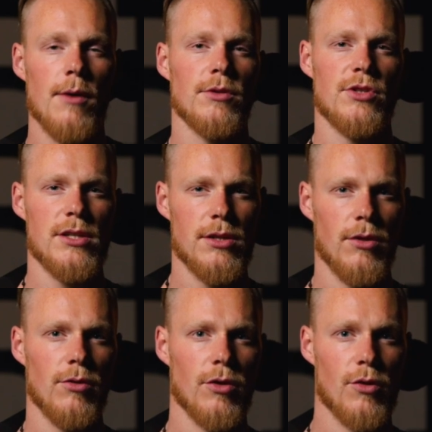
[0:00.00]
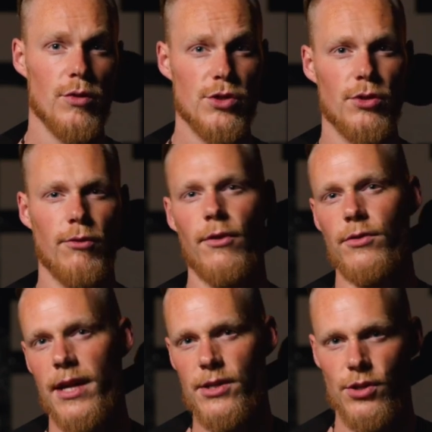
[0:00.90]
while teaching you the crucial
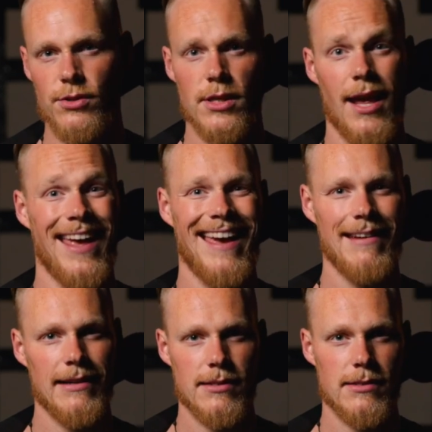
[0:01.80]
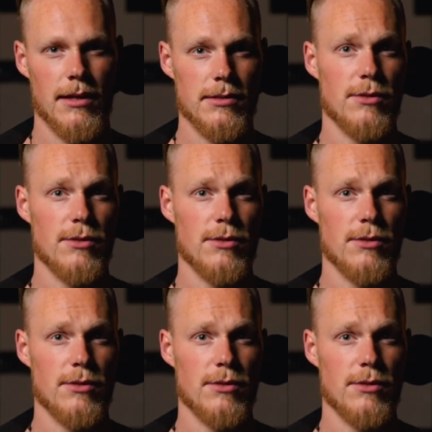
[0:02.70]
foundations and exercises